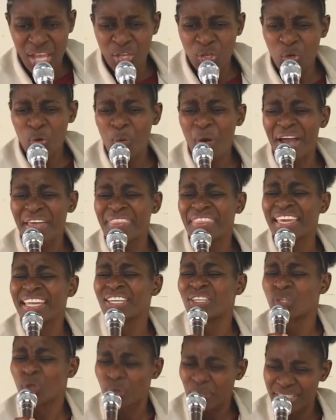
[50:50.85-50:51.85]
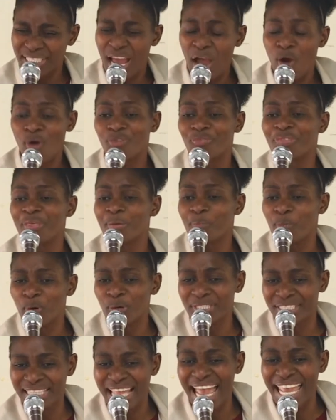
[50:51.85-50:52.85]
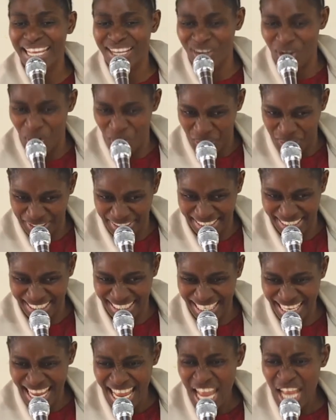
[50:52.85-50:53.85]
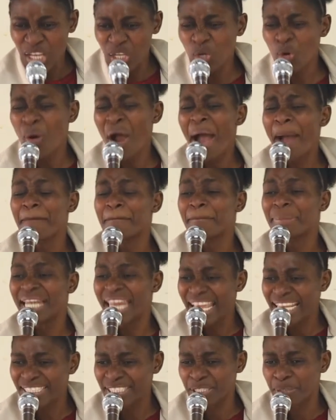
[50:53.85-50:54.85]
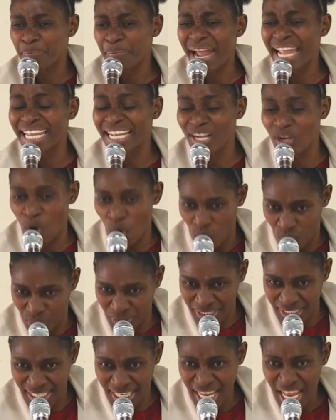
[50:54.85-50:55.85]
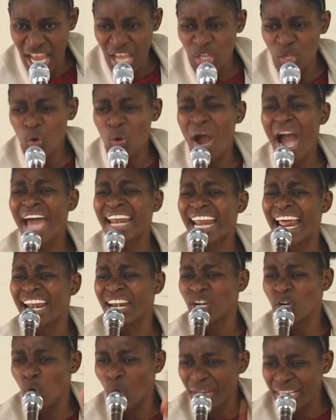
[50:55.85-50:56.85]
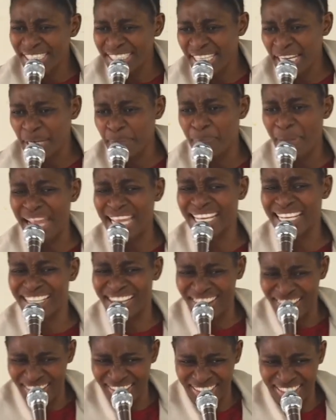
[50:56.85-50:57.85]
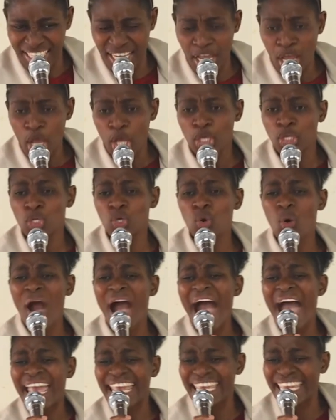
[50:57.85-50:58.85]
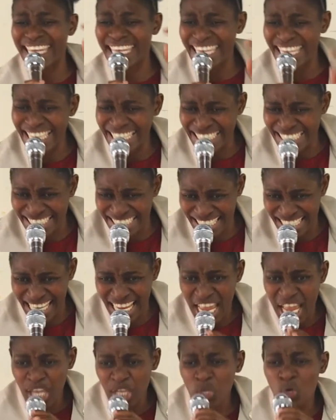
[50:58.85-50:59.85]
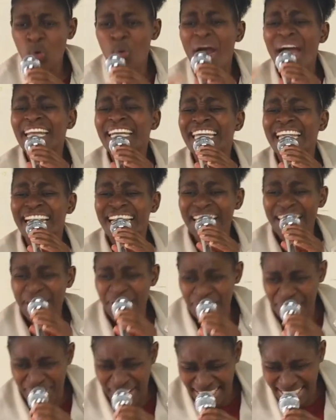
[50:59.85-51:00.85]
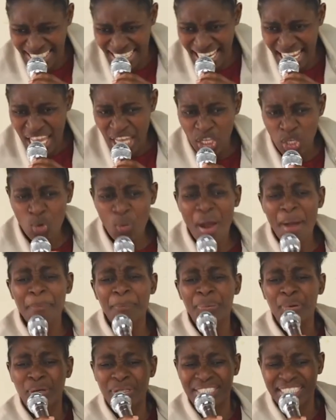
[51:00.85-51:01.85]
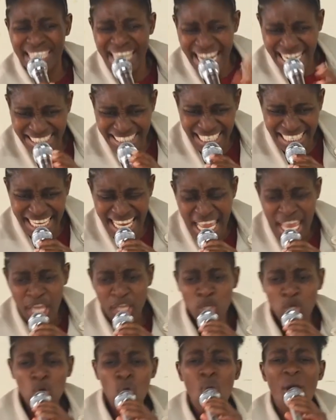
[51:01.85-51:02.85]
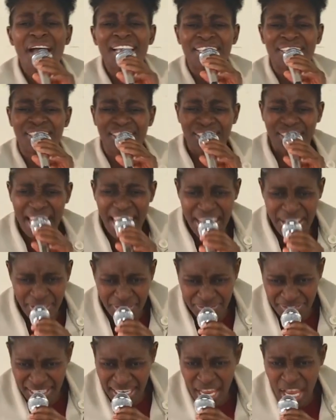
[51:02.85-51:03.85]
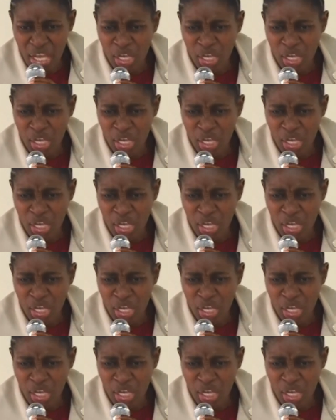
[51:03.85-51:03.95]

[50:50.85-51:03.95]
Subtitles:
You are the daughter of the Most High God. You are blessed by God. You are anointed by God. You are healed. You are delivered. You are protected. You are saved.